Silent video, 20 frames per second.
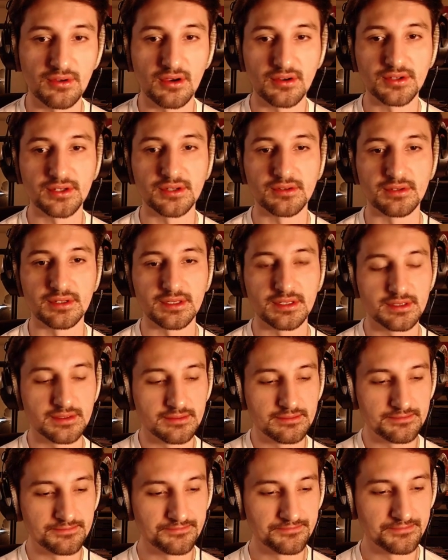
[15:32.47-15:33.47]
wrongdoers.
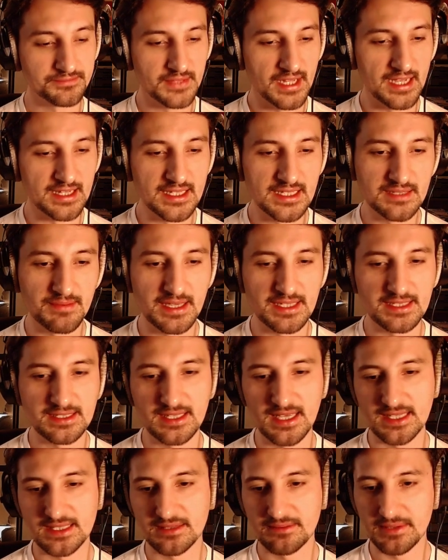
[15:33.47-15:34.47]
And this makes
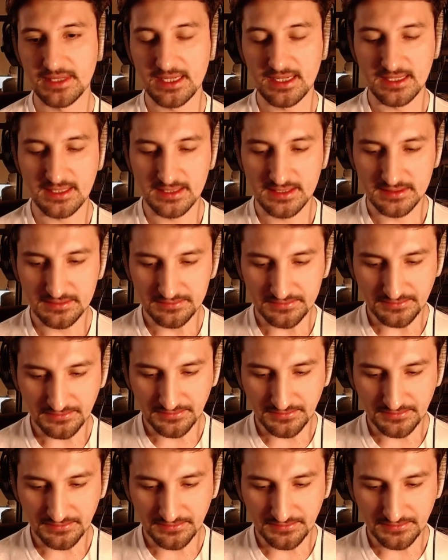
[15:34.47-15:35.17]
sense because